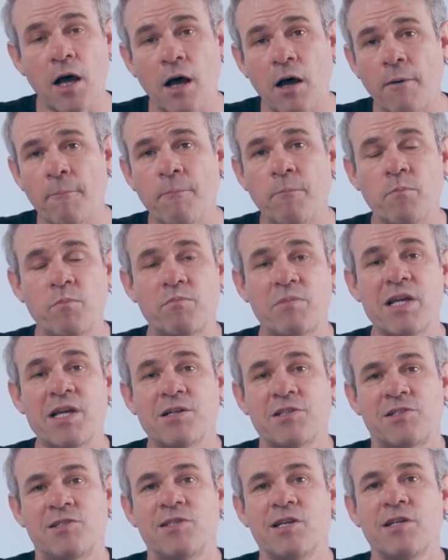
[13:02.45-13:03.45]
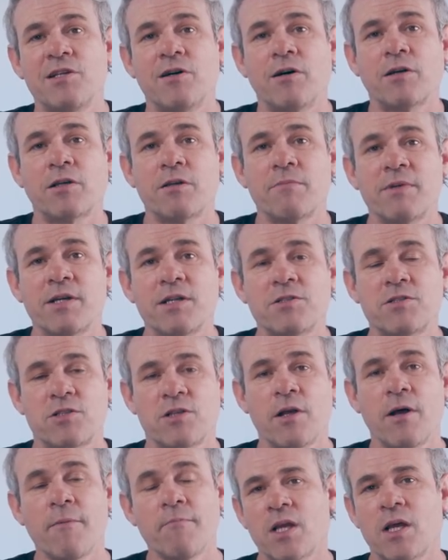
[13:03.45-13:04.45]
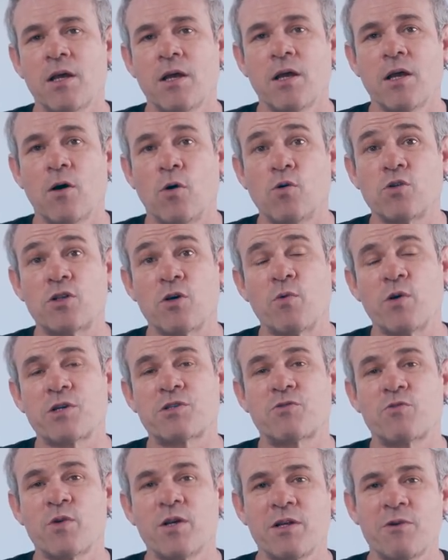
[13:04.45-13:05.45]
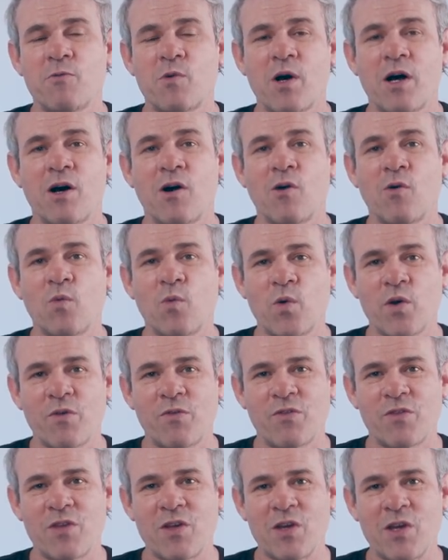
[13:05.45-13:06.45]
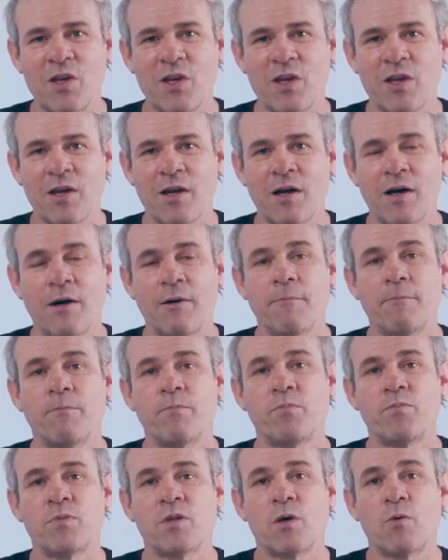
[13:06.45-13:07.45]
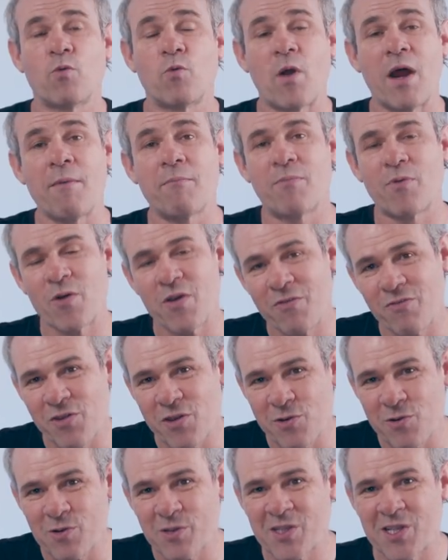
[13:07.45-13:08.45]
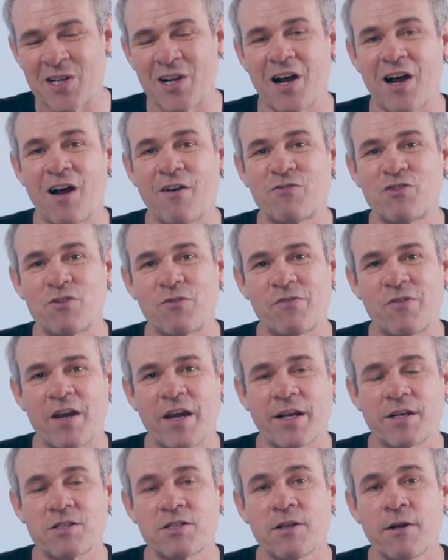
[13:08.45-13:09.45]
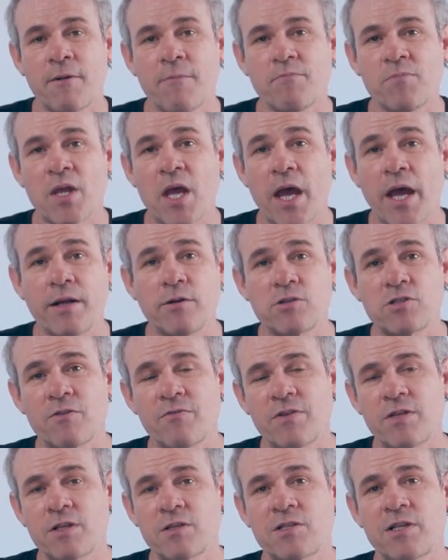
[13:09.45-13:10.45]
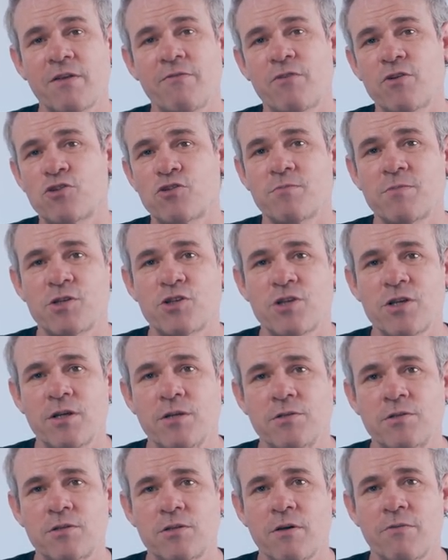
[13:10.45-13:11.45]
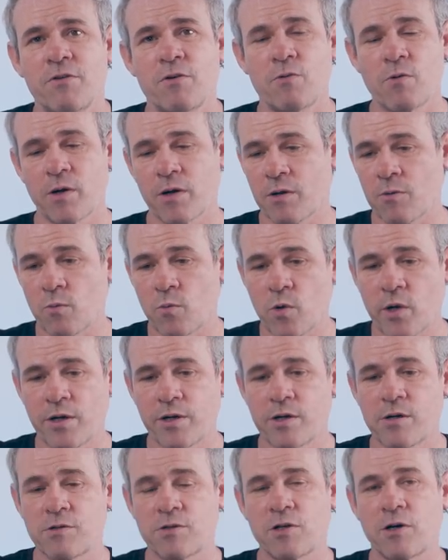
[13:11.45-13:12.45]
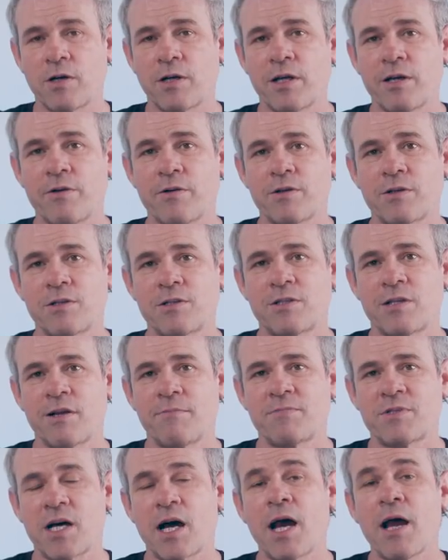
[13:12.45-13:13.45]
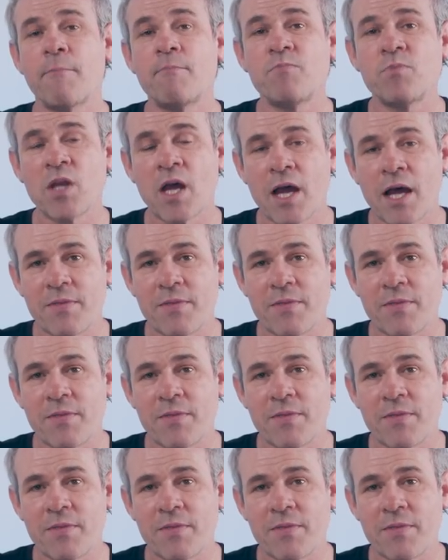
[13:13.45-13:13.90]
um, PSD documents. Also works really well with the um, RAM previews and After Effects. And also for things like virtual machines. So if you're running Windows on here at the same time,